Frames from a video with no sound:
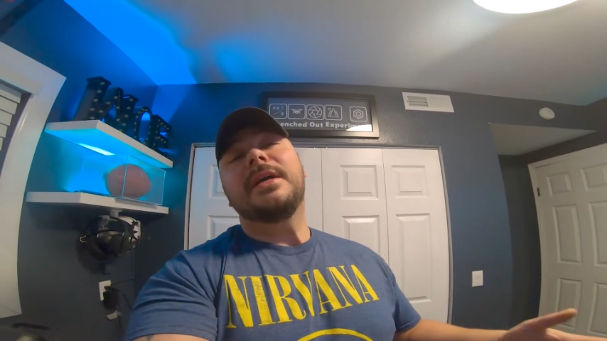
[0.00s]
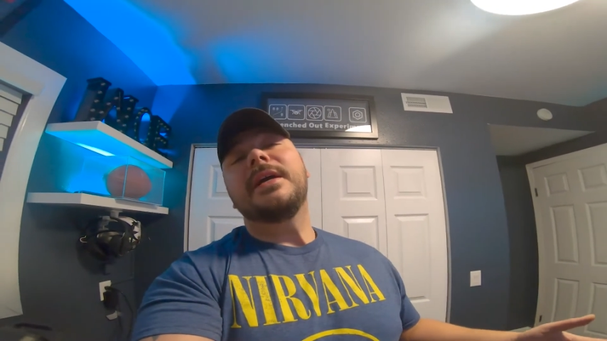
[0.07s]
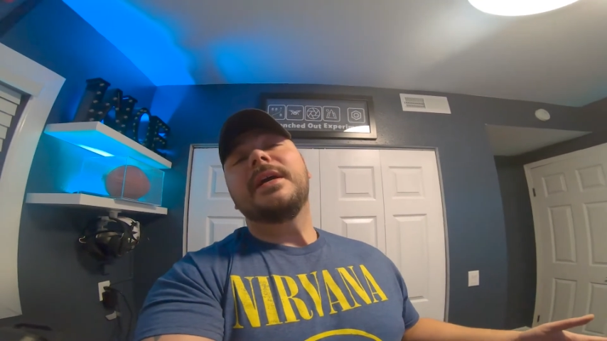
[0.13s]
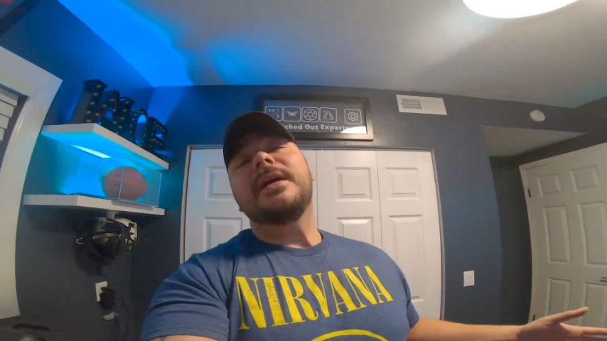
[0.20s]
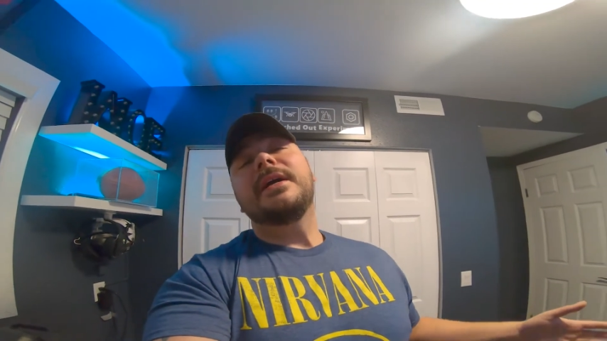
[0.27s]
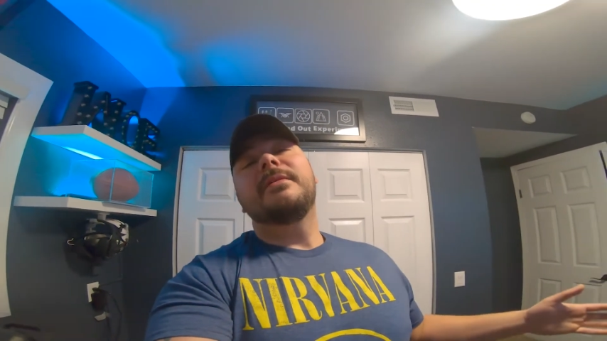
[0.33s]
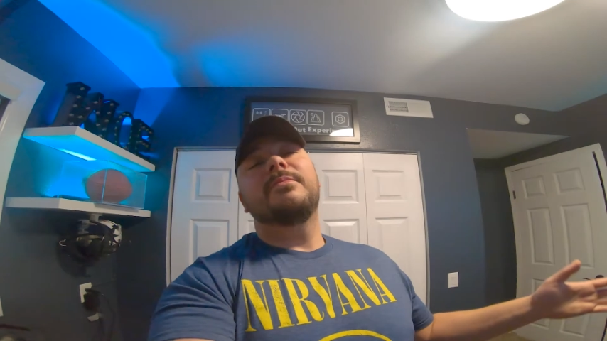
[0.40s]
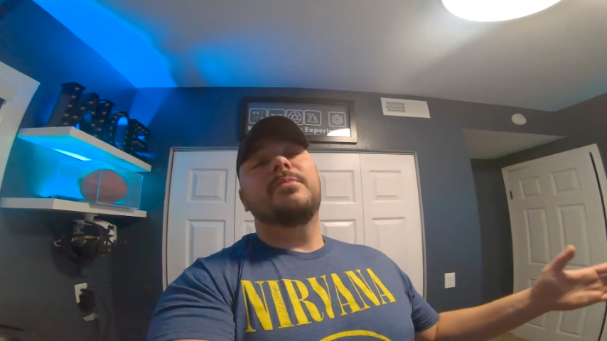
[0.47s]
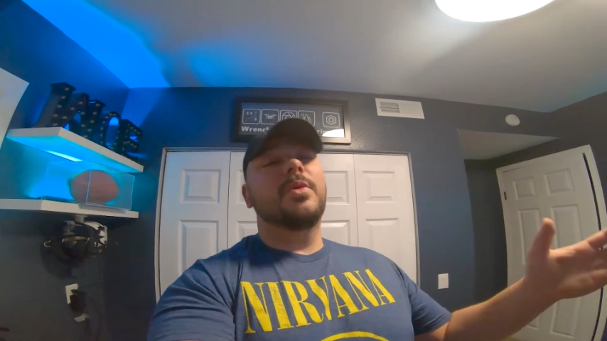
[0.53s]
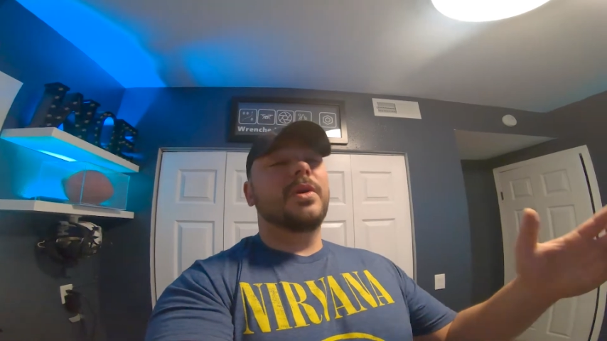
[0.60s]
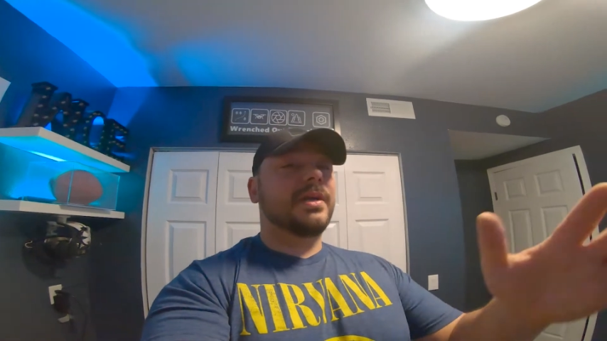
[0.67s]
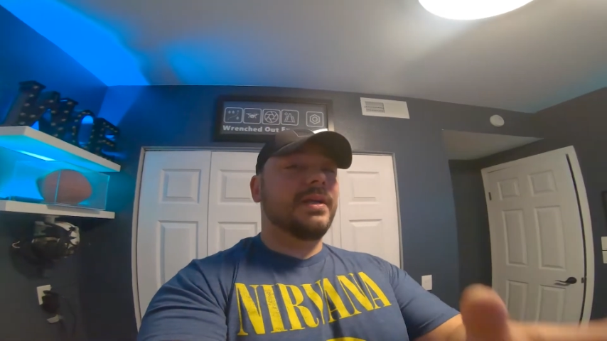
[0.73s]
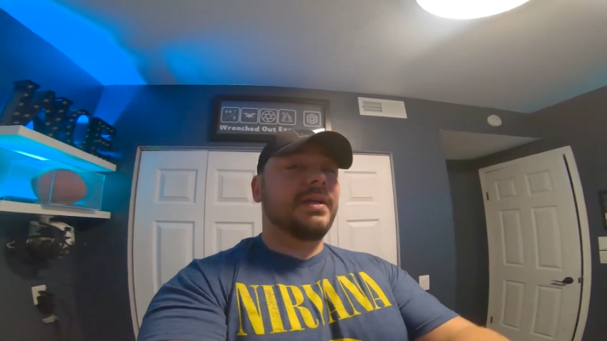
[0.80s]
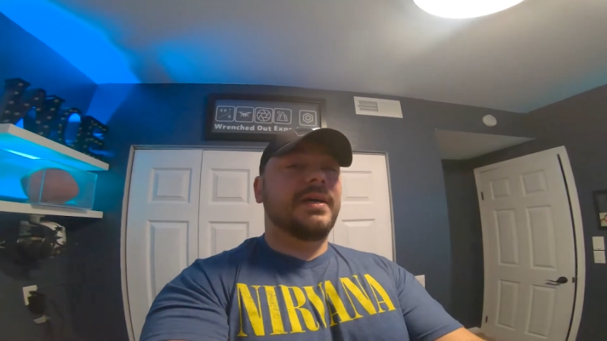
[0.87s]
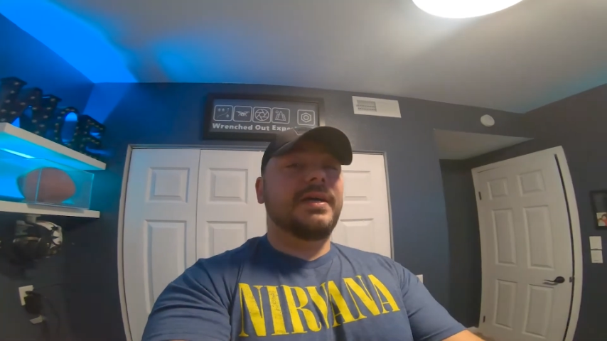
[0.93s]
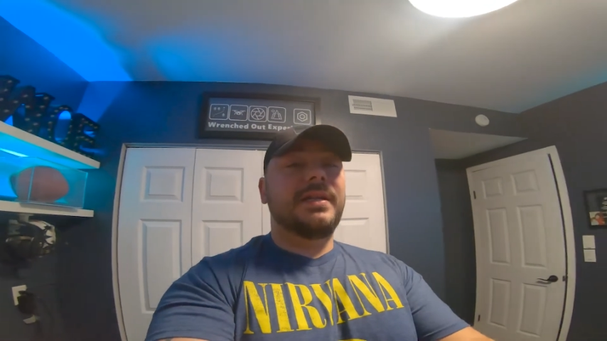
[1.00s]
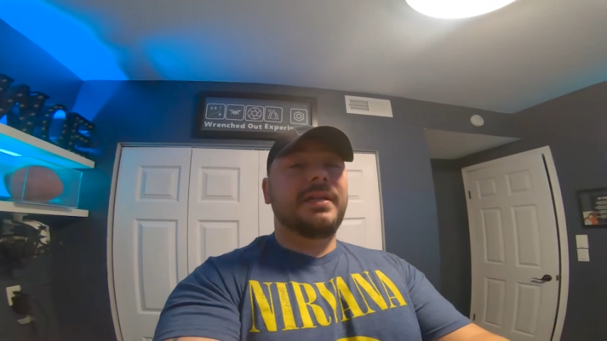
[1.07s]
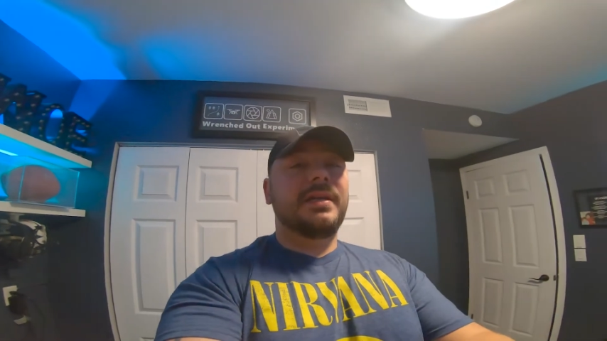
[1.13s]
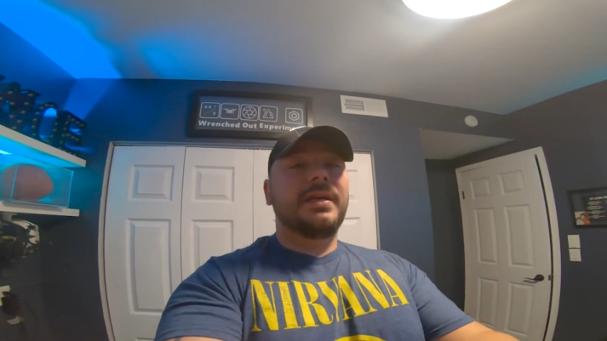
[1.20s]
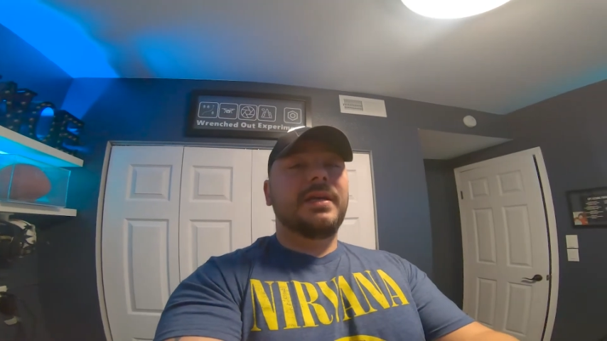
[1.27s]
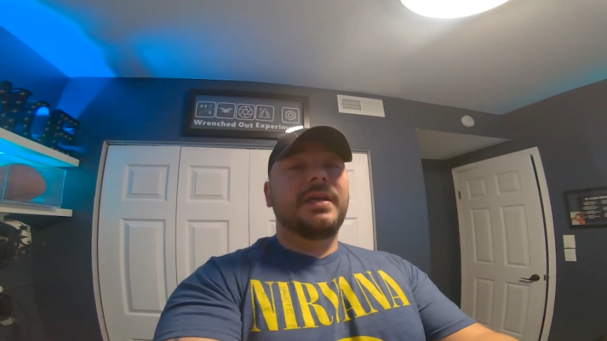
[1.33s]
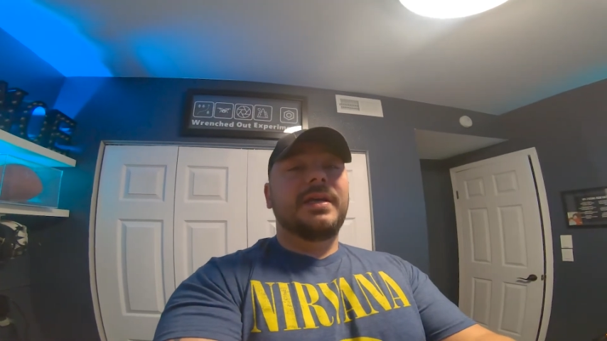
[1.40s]
I'm working on
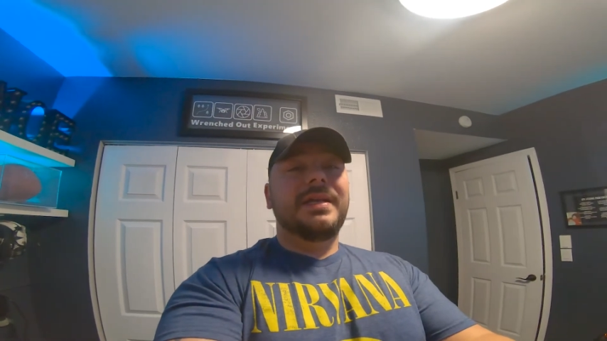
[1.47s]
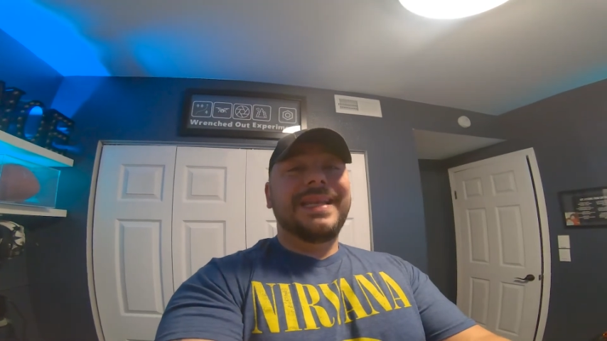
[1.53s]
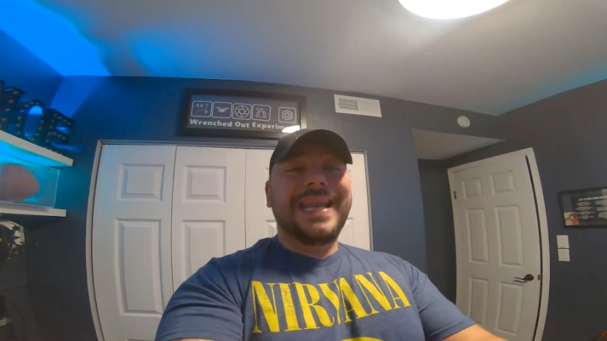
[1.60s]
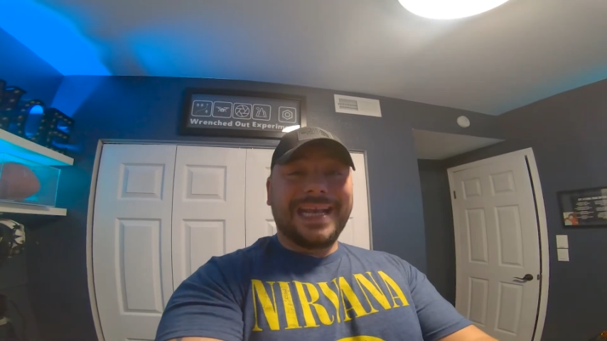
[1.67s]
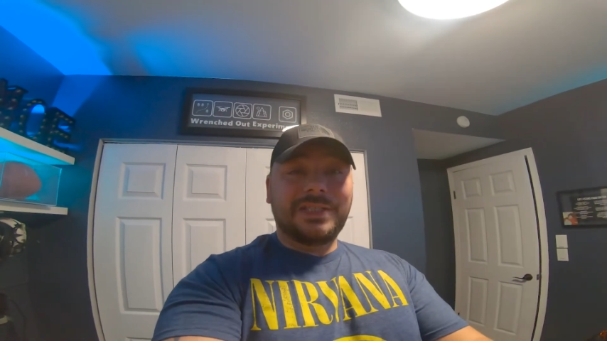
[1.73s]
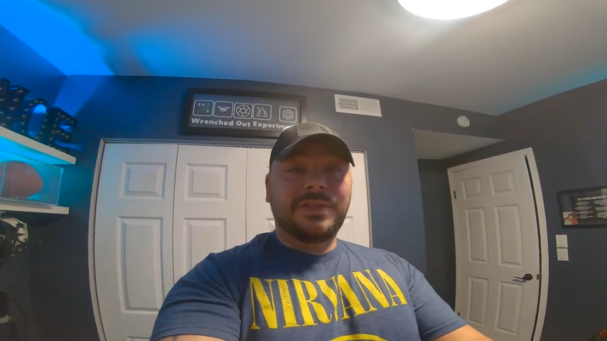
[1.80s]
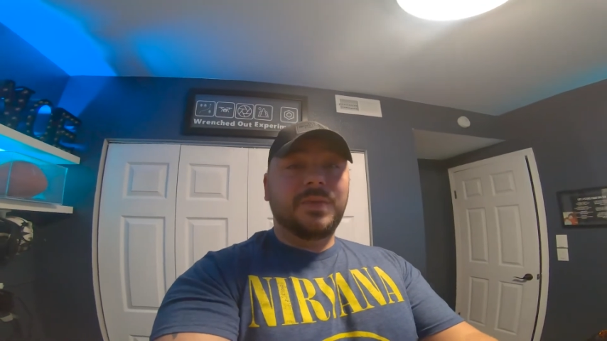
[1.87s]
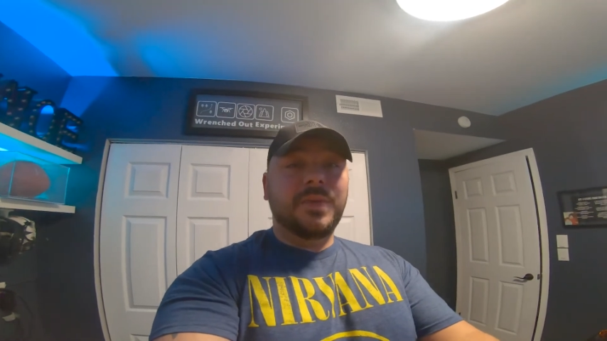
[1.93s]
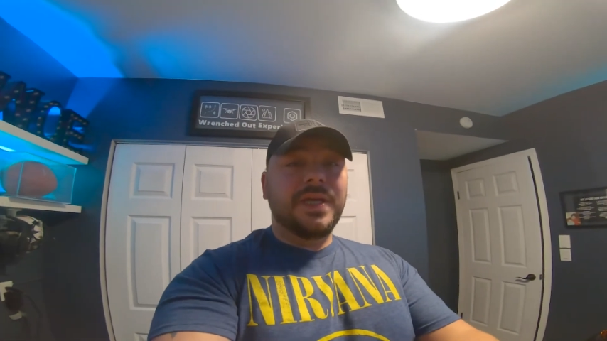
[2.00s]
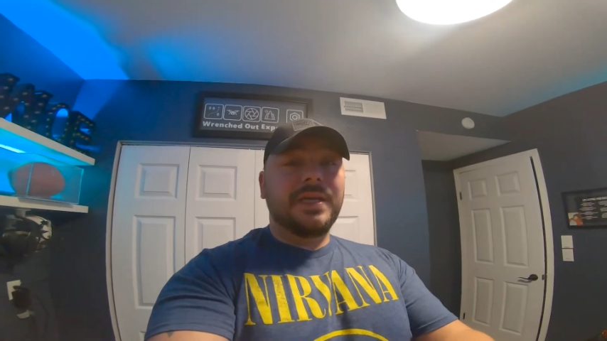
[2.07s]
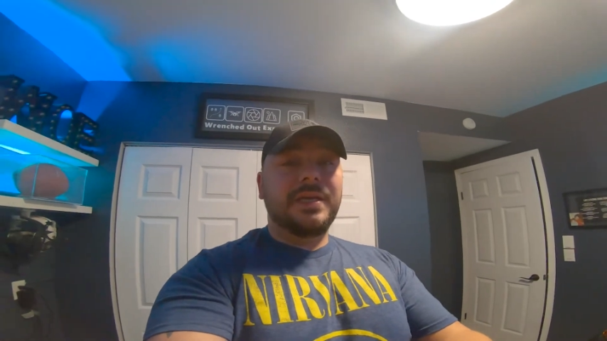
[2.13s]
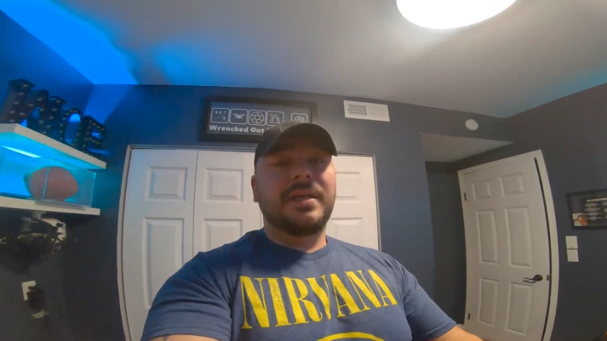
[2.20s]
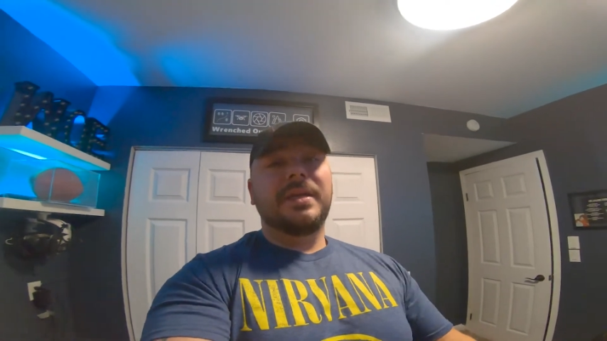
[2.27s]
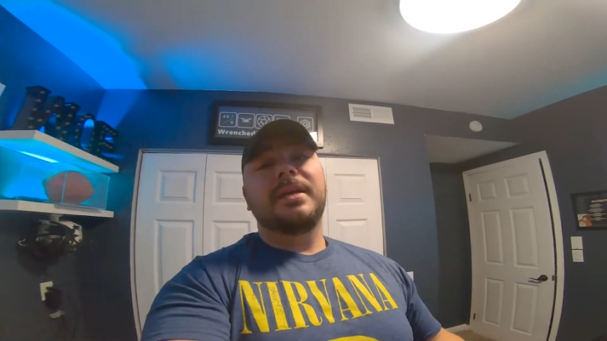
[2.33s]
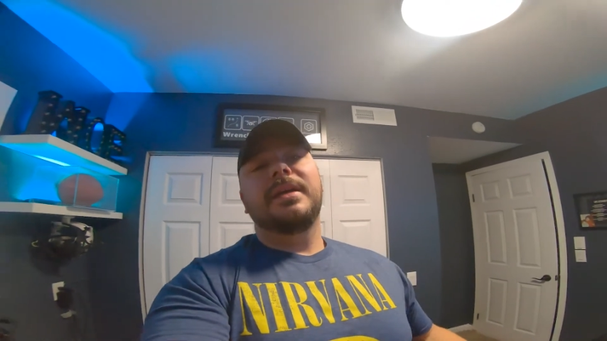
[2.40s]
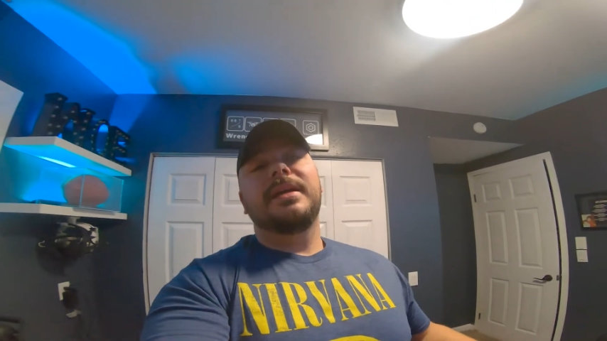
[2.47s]
next week